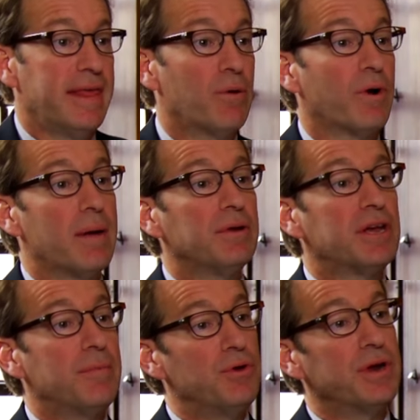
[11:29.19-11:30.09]
They were able to
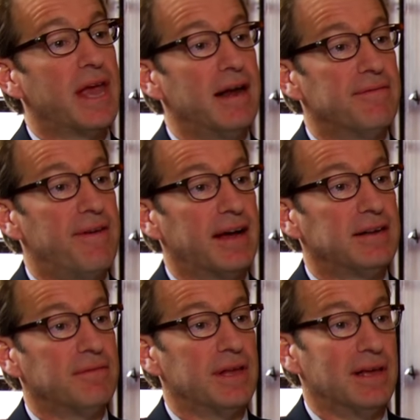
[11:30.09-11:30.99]
communicate
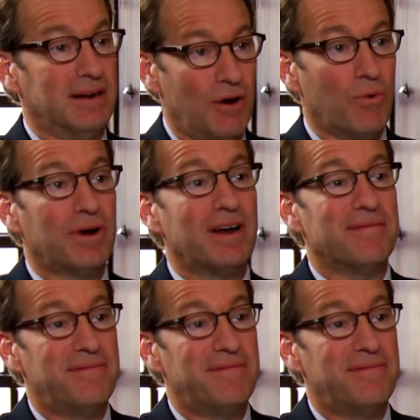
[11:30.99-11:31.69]
effectively, no, we're going to